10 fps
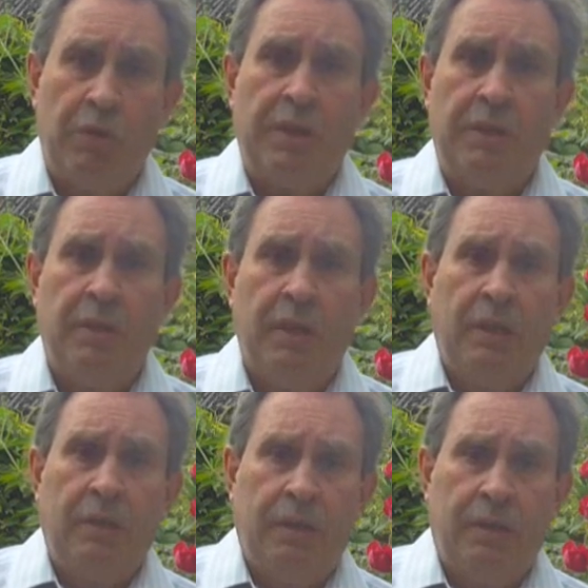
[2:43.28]
green
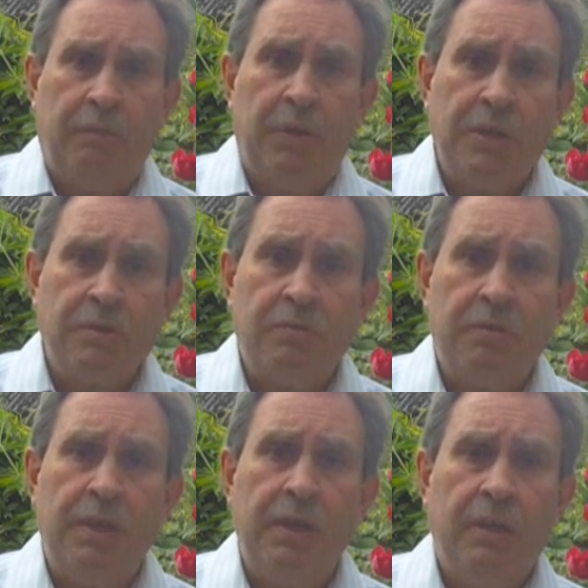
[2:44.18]

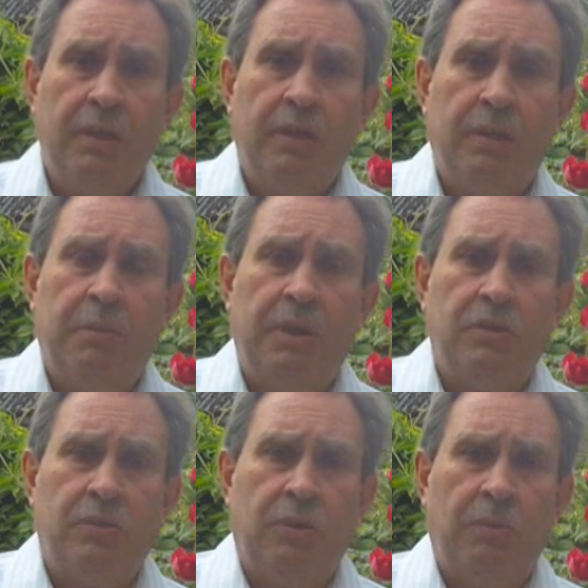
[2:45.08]
history and
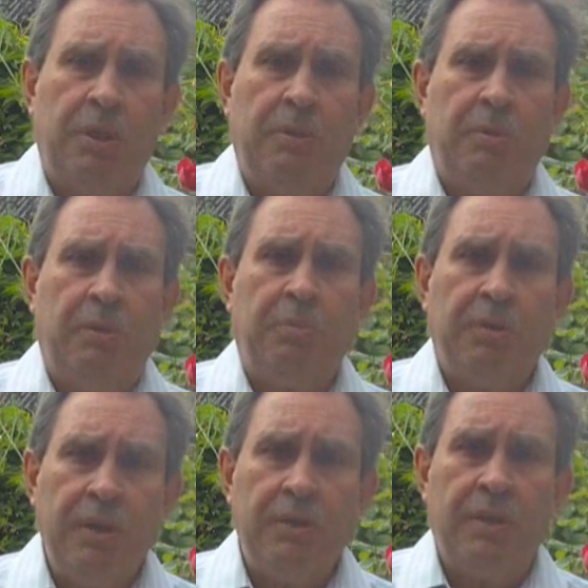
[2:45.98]
make sure that people
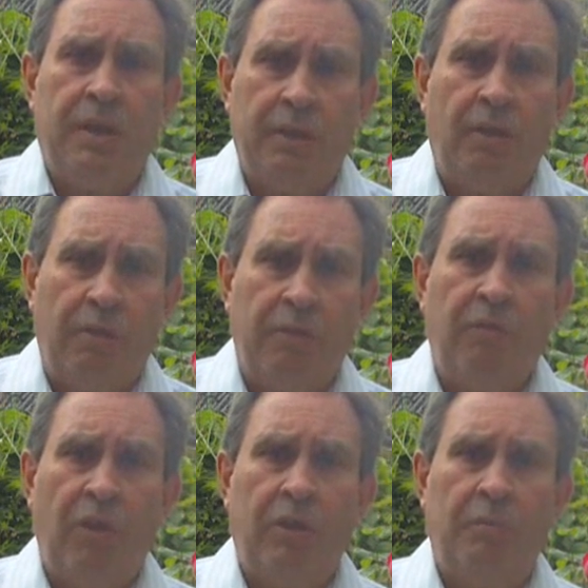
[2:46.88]
appreciate that our
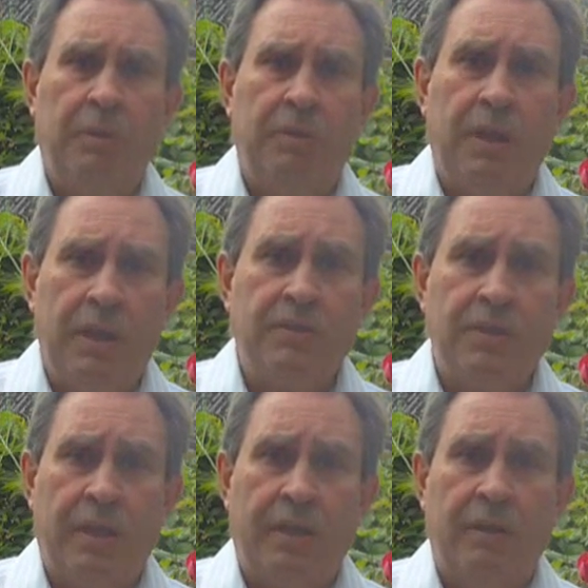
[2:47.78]
environment
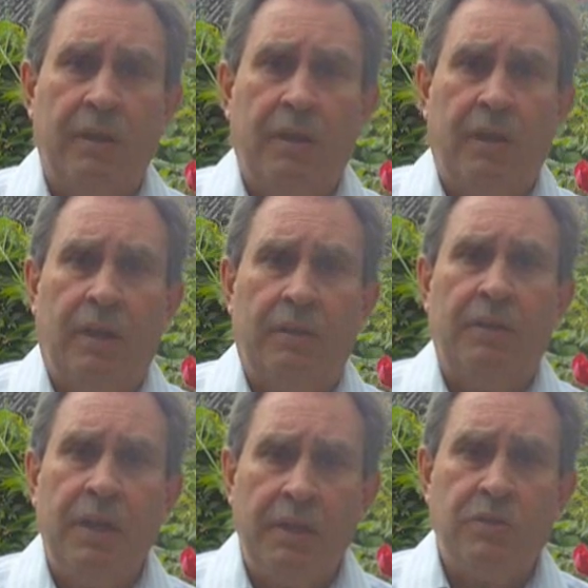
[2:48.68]
is there
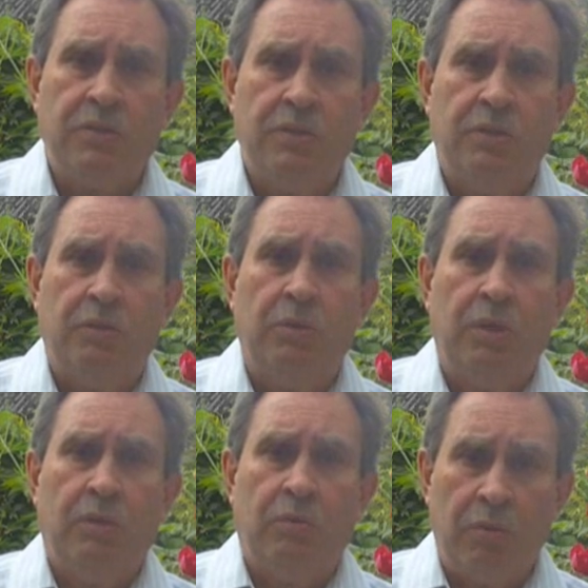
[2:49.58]
and needs to
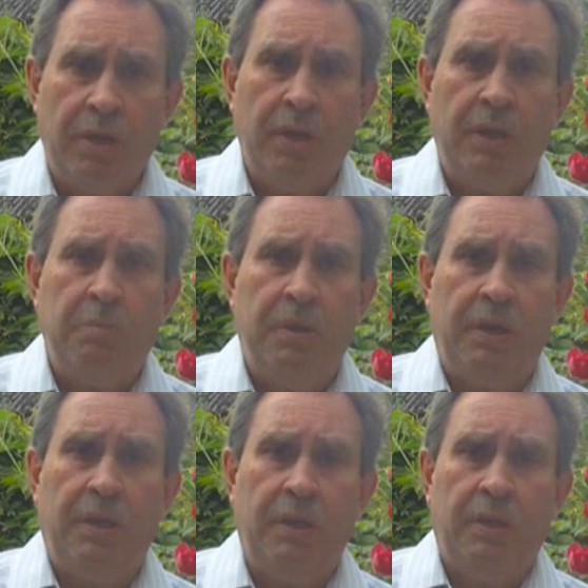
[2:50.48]
really
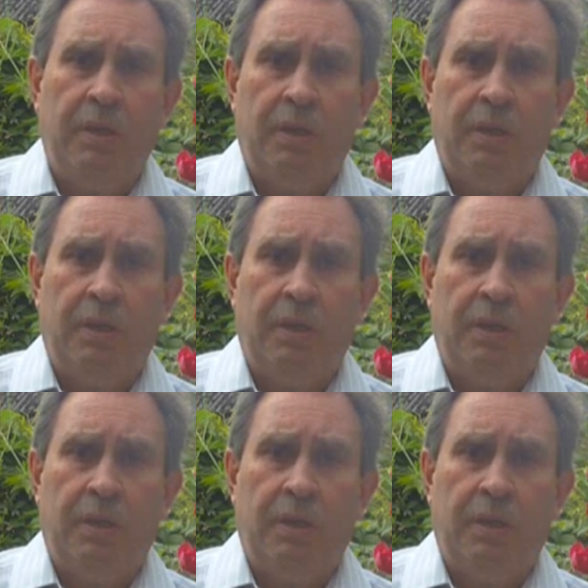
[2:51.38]
be